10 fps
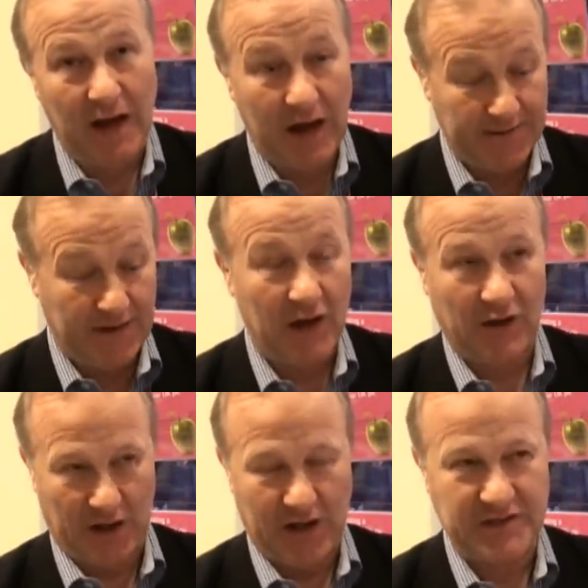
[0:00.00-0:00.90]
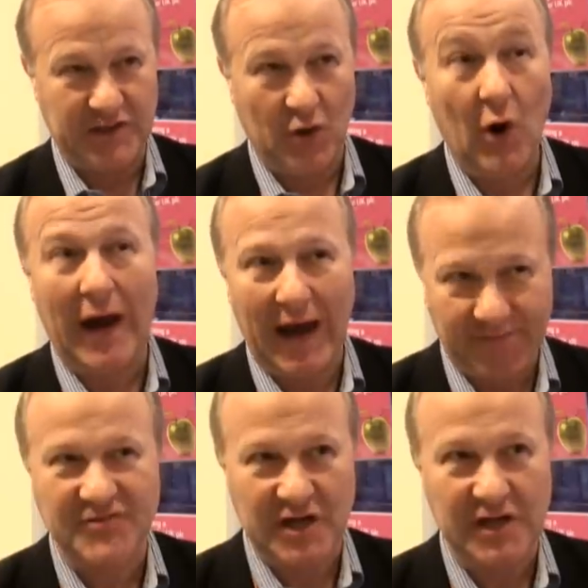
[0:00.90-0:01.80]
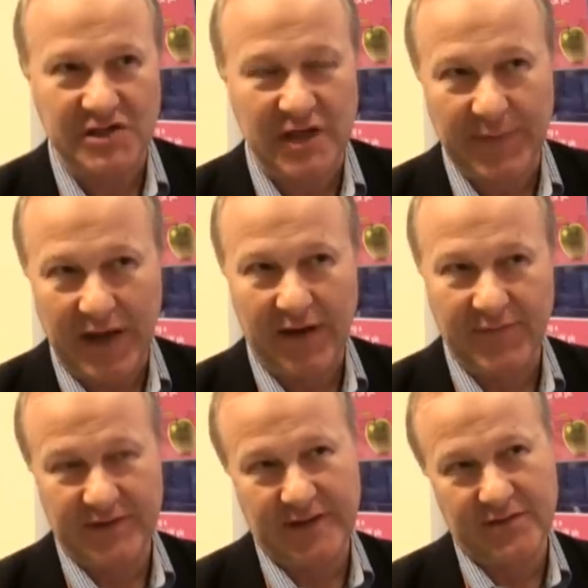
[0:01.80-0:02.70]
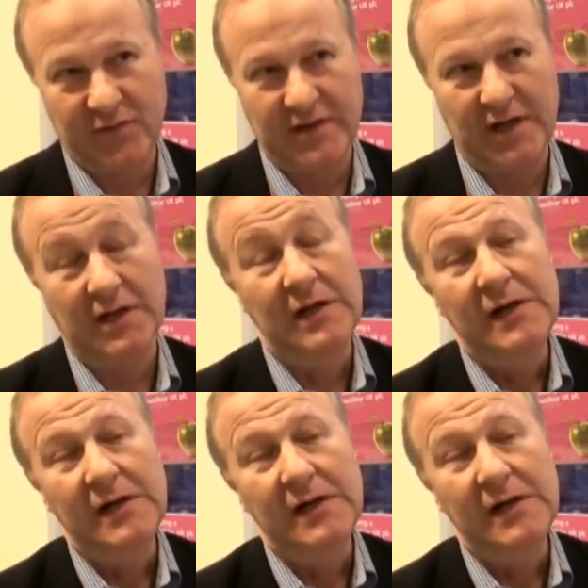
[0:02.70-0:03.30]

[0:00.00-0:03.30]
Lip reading: either are going to or have changed their behaviours as a result.